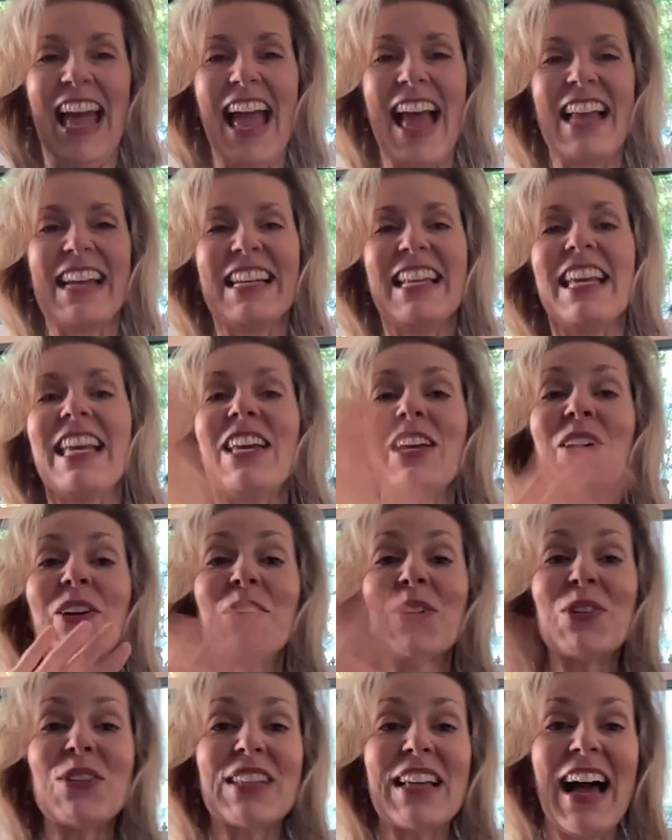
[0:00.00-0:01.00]
And
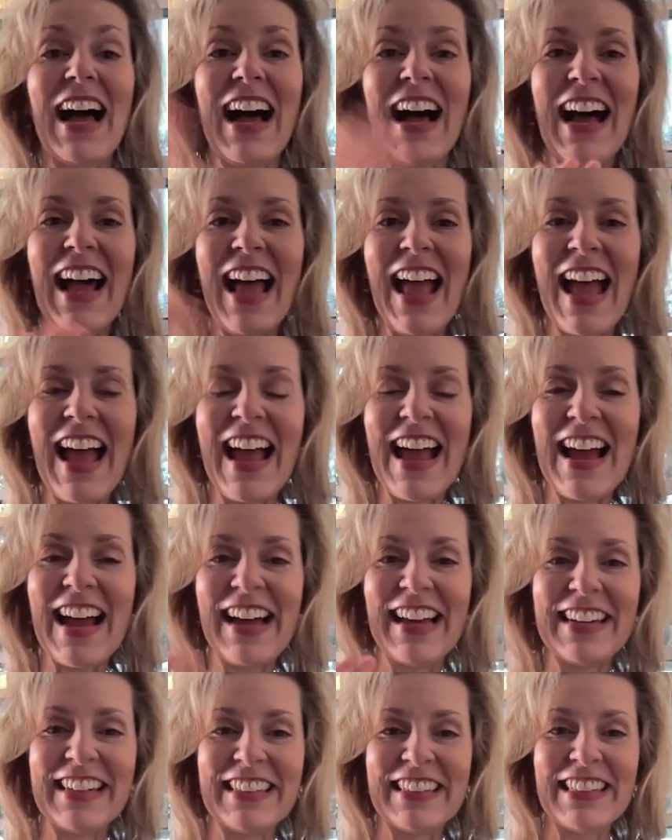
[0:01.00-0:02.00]
here's a
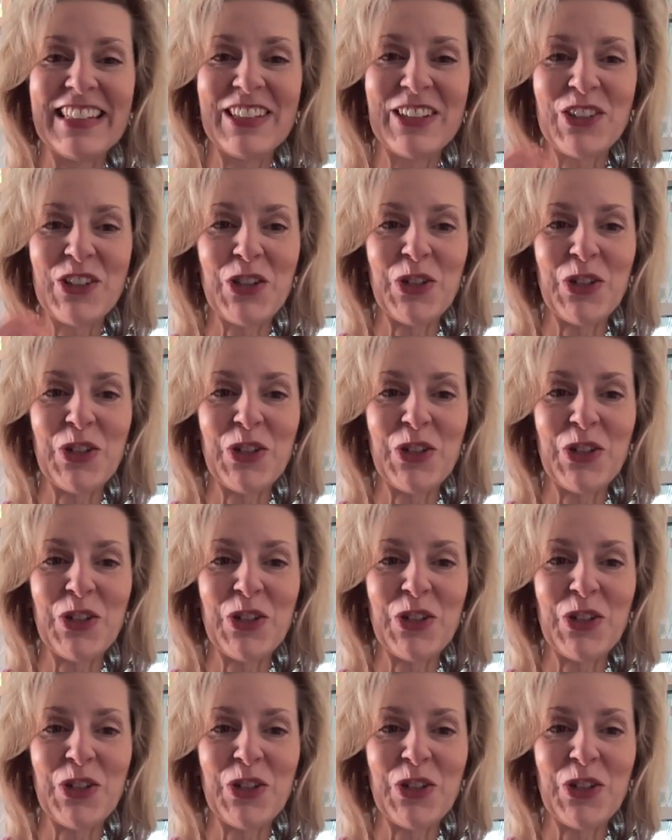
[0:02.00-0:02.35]
hand